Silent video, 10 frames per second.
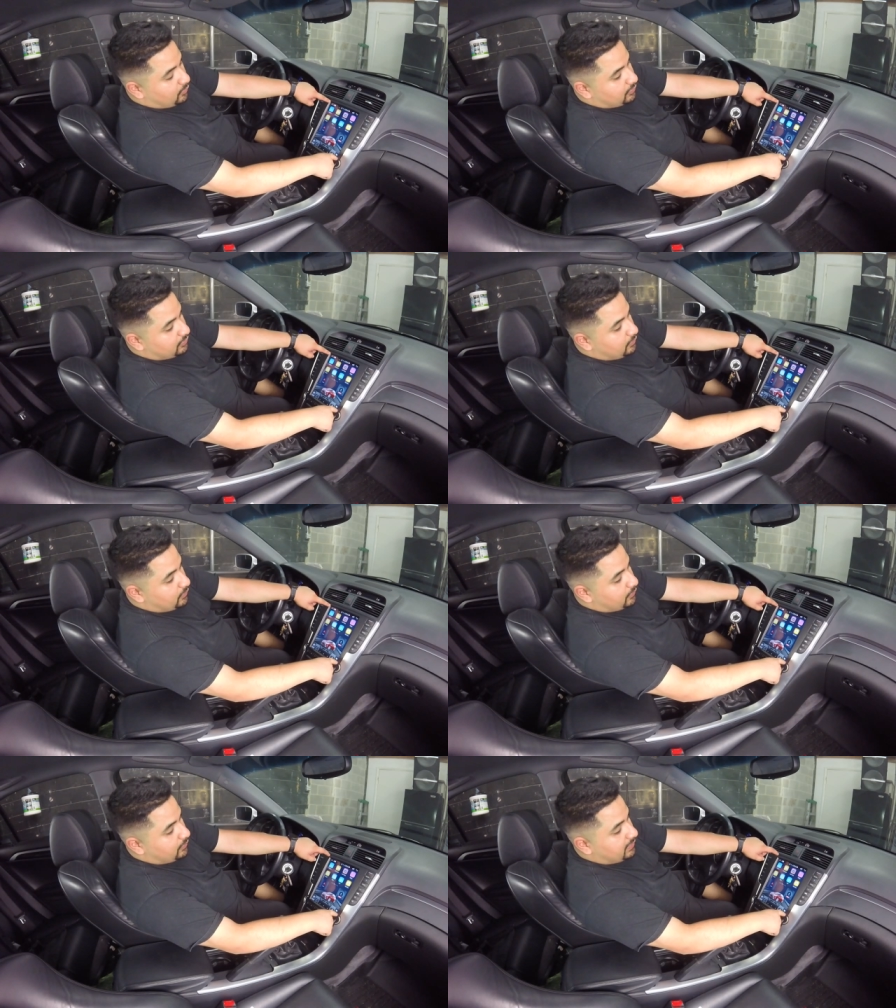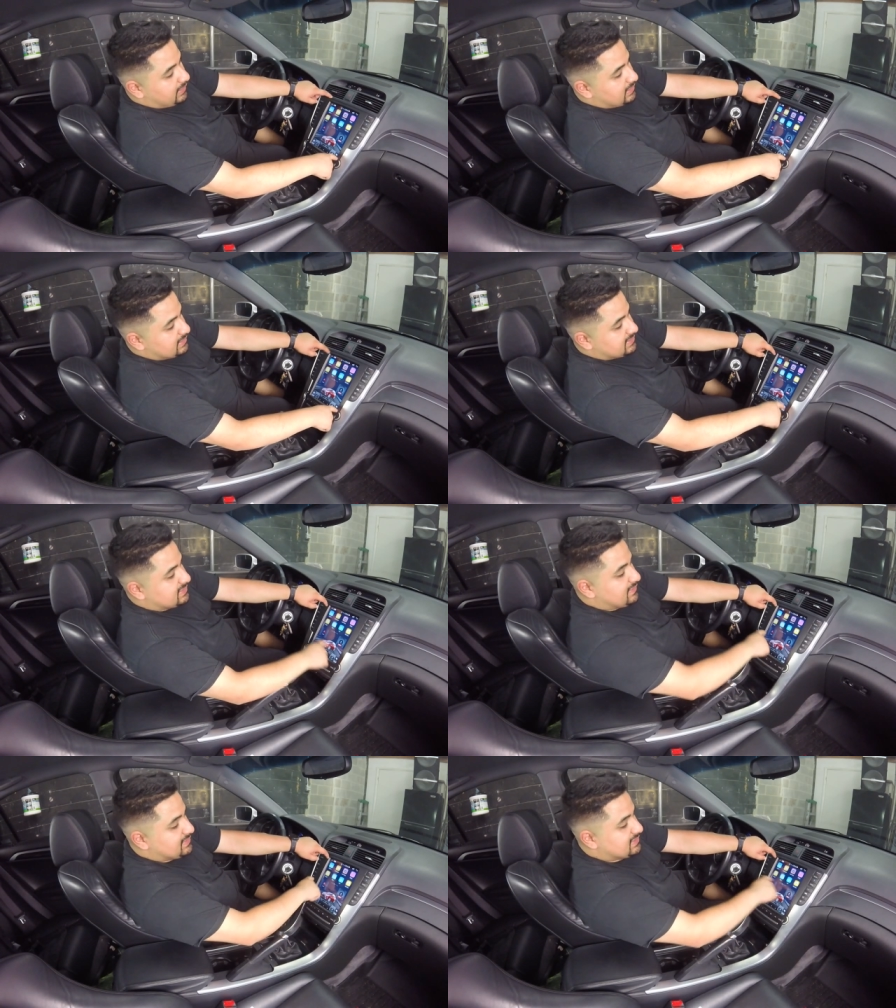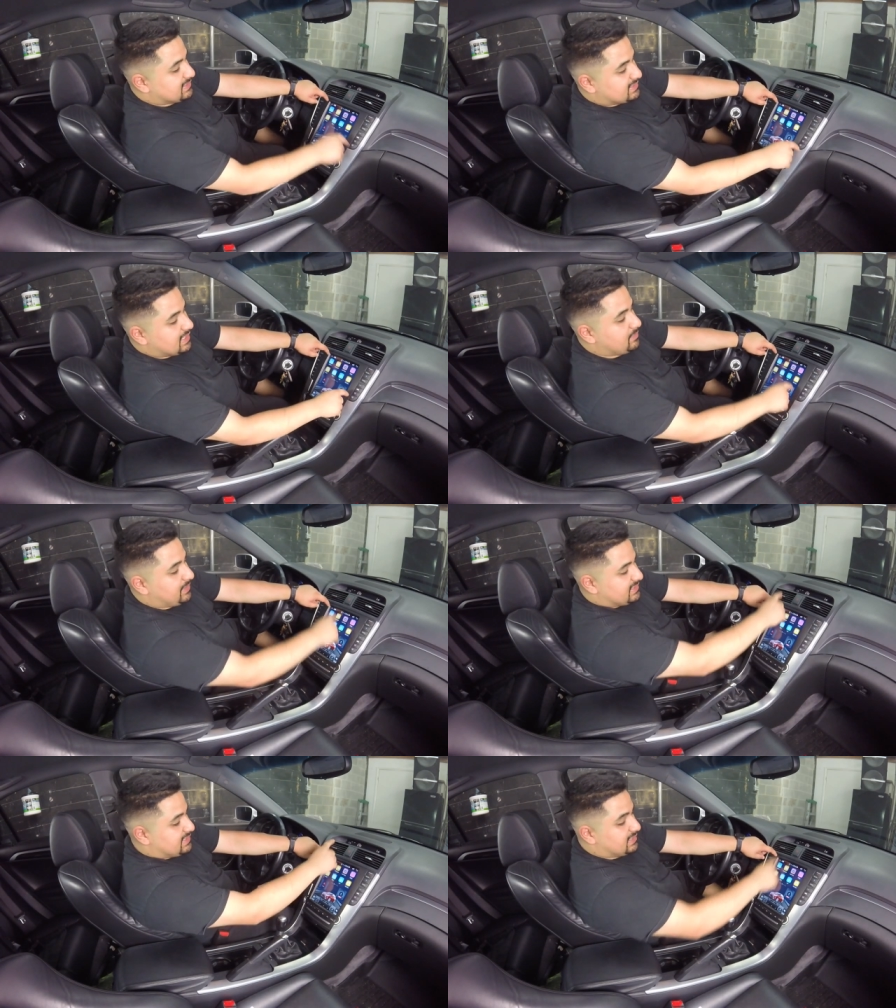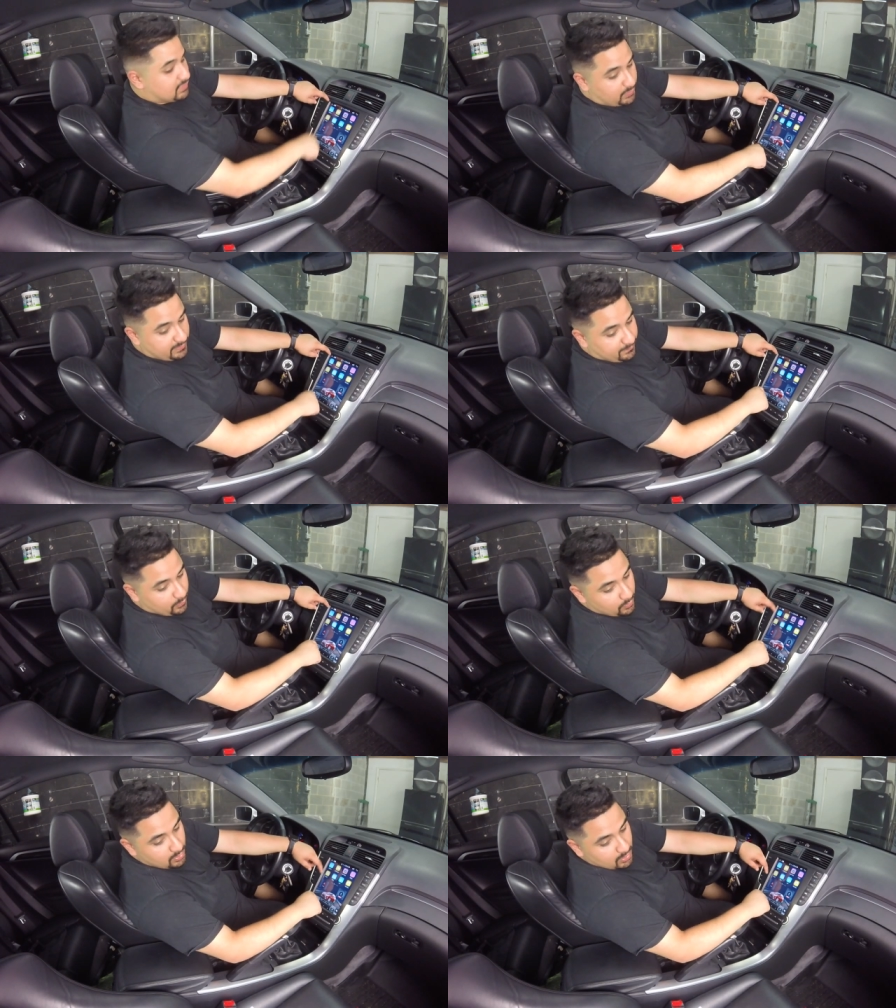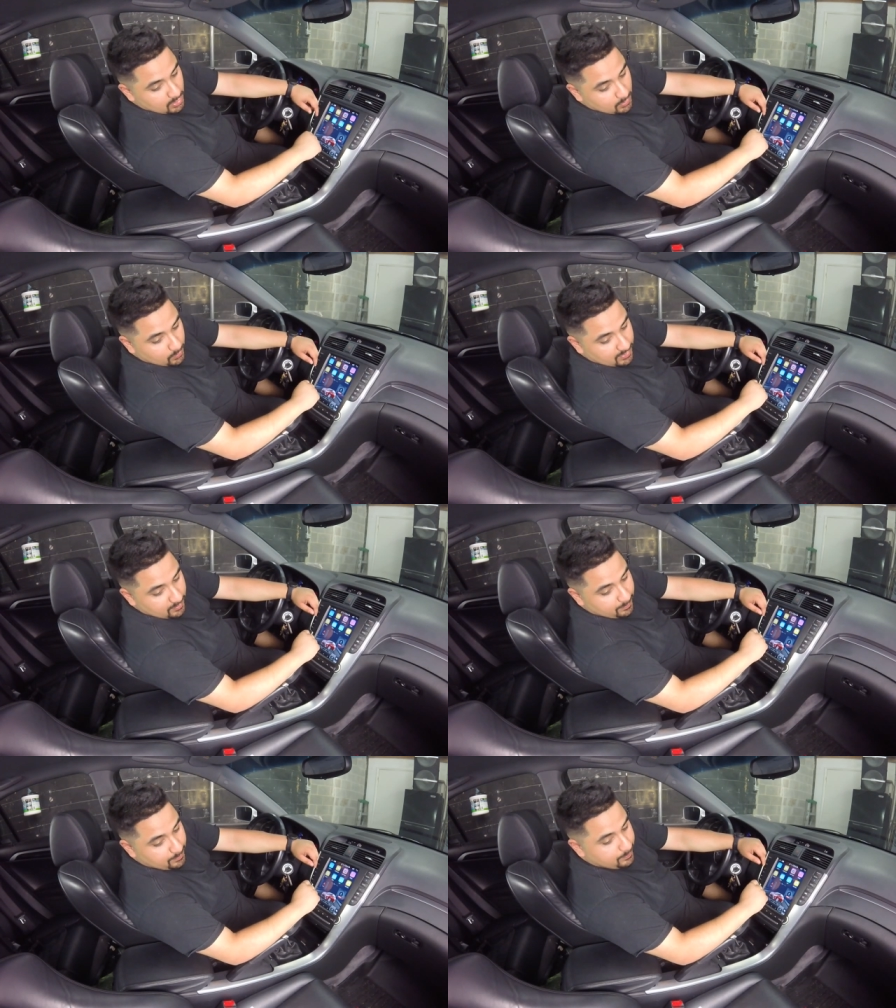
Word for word: corner to corner. It is seven sixty-eight by ten twenty-four with a